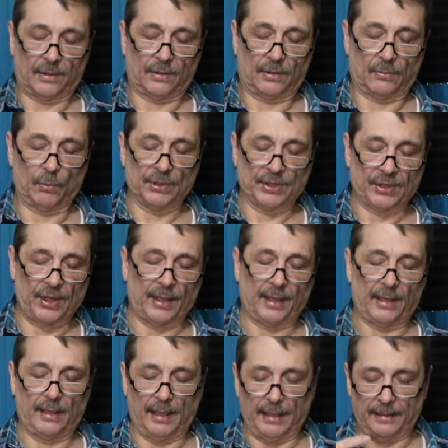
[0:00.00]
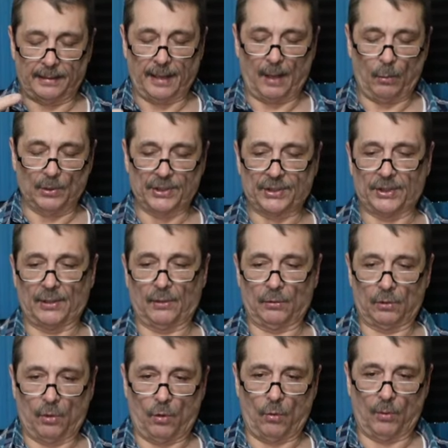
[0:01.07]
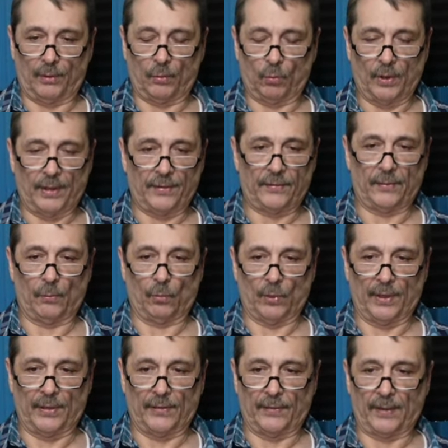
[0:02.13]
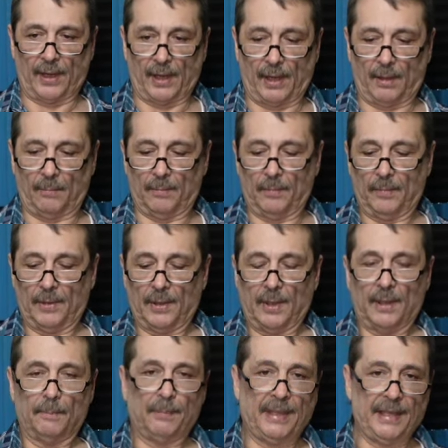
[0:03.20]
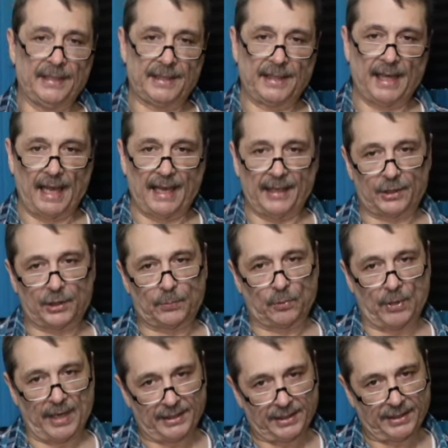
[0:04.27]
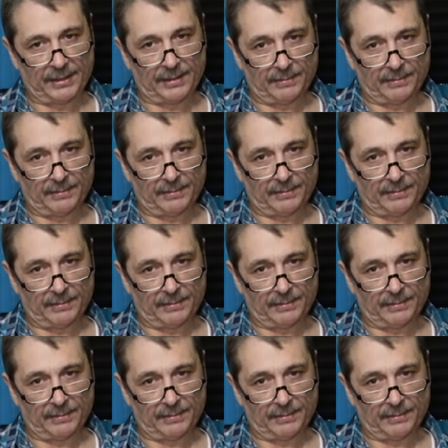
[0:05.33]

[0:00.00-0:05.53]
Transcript: was thinking Intel was still going with PCI Express